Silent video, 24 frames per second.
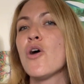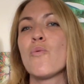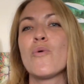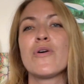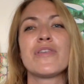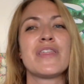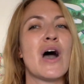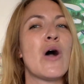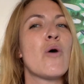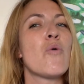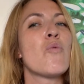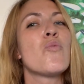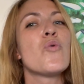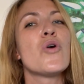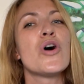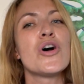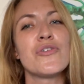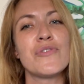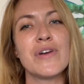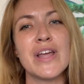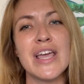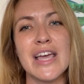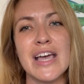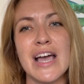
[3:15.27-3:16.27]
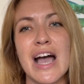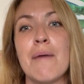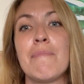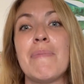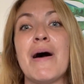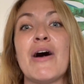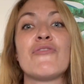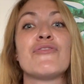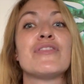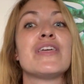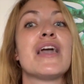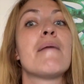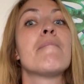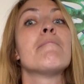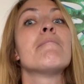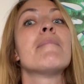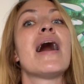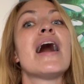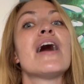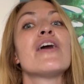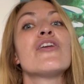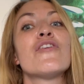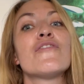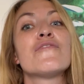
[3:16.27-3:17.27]
without worrying about the
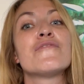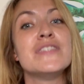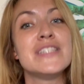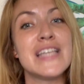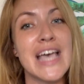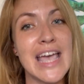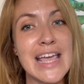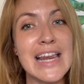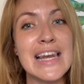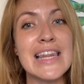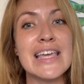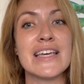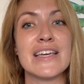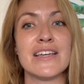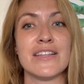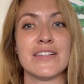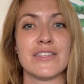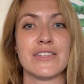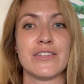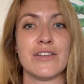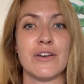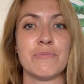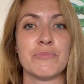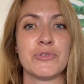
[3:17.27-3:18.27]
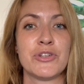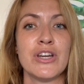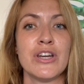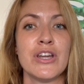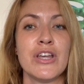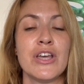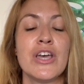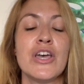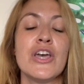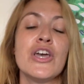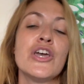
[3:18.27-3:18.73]
amount of daily consumption,